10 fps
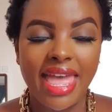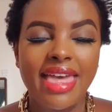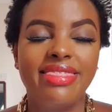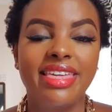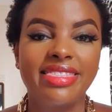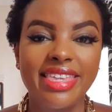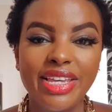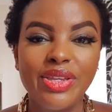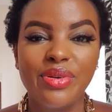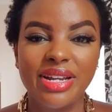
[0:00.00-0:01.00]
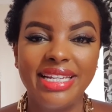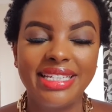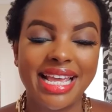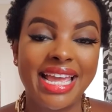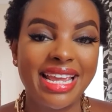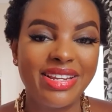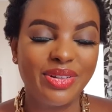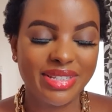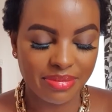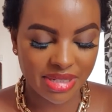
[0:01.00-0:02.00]
The thing you really, and you know,
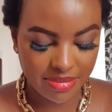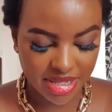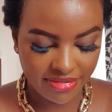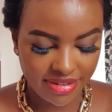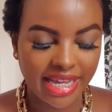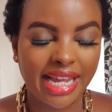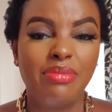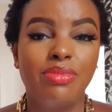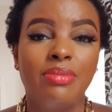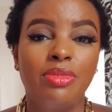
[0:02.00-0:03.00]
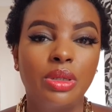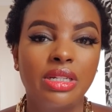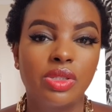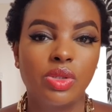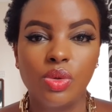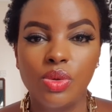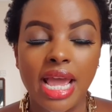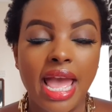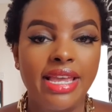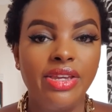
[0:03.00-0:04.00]
sometimes I feel like I'm looking so good,
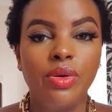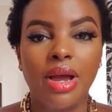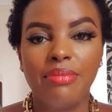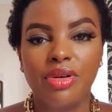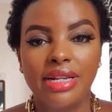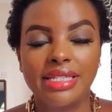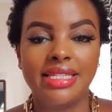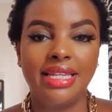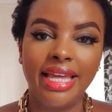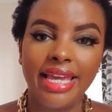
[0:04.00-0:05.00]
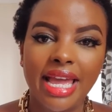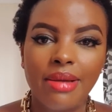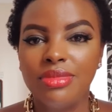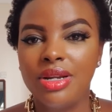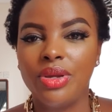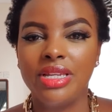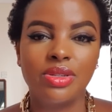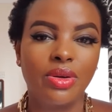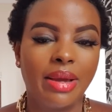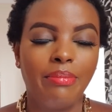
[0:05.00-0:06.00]
you know, I'm gonna slay, he's
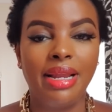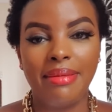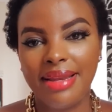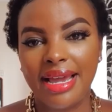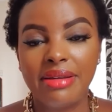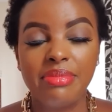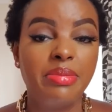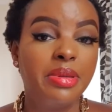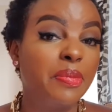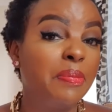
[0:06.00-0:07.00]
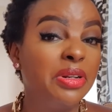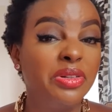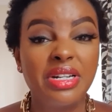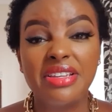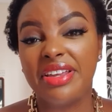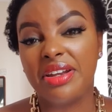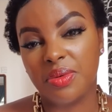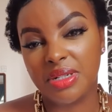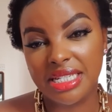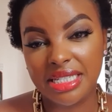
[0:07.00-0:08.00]
gonna blah blah, and maybe people don't even
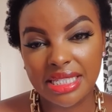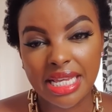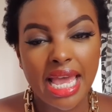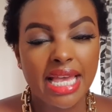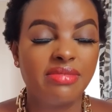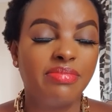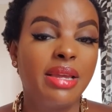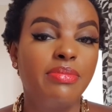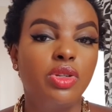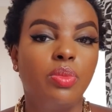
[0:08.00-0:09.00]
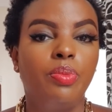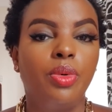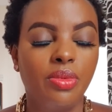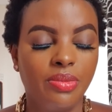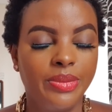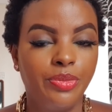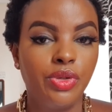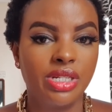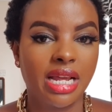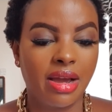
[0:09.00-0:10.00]
notice. Sometimes we
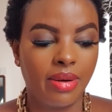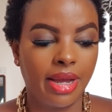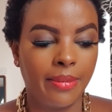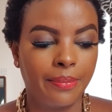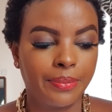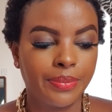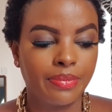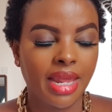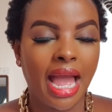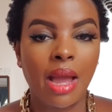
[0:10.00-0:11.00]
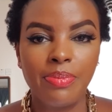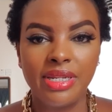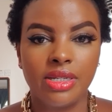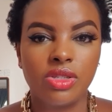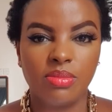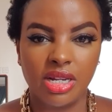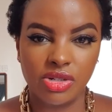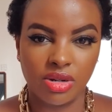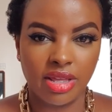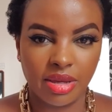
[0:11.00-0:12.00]
put our happiness so much
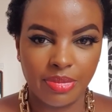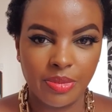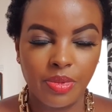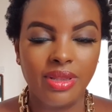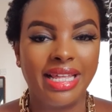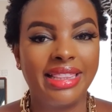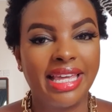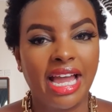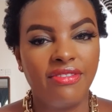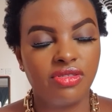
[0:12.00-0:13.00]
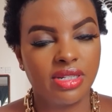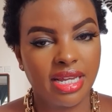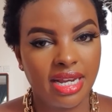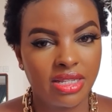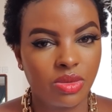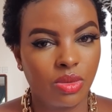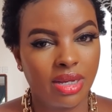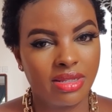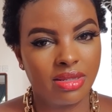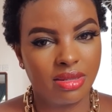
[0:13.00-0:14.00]
on other people that they have to tell us for
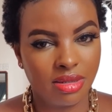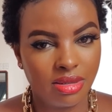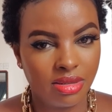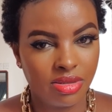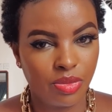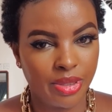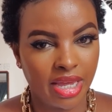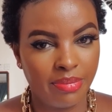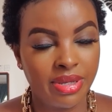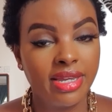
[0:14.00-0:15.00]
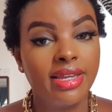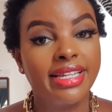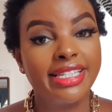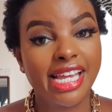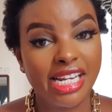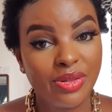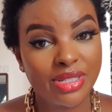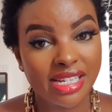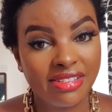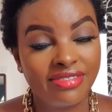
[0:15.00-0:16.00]
us to be happy. Tell
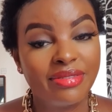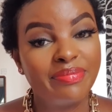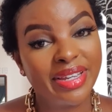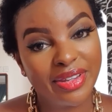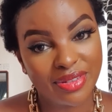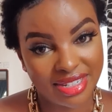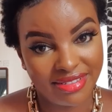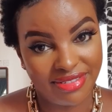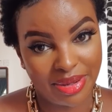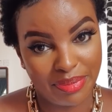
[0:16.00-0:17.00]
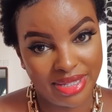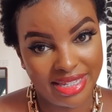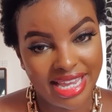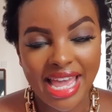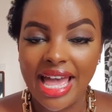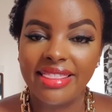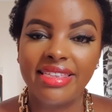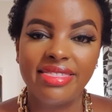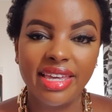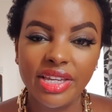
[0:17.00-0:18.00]
yourself, make yourself happy. The
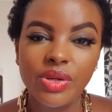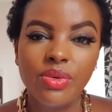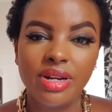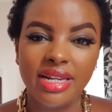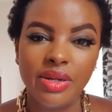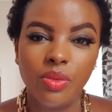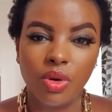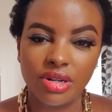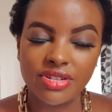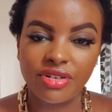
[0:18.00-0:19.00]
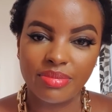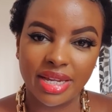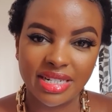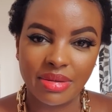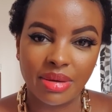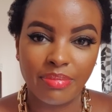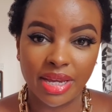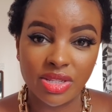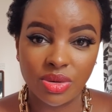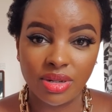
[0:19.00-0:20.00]
thing you really want from that other
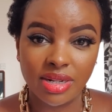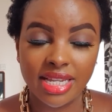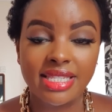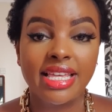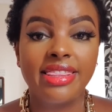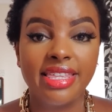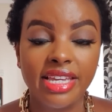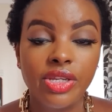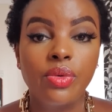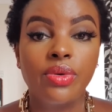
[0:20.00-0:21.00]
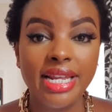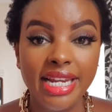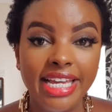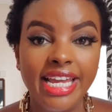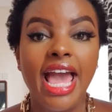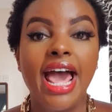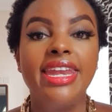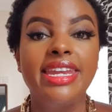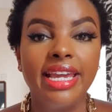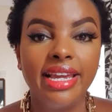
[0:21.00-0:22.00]
person is the thing you really
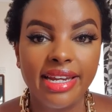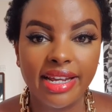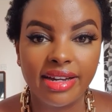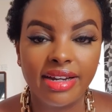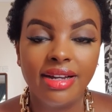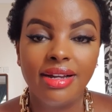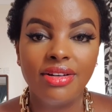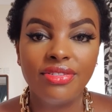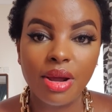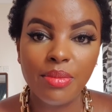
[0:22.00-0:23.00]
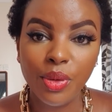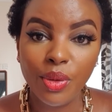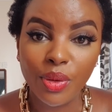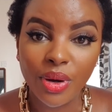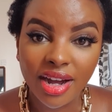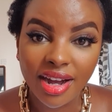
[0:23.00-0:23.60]
need. From who?